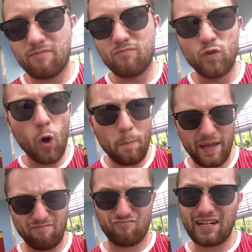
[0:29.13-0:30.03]
not
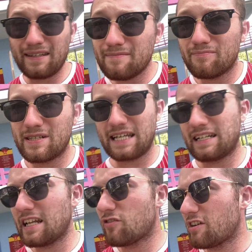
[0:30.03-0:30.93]
been running
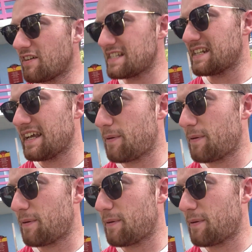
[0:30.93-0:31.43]
particularly great recently.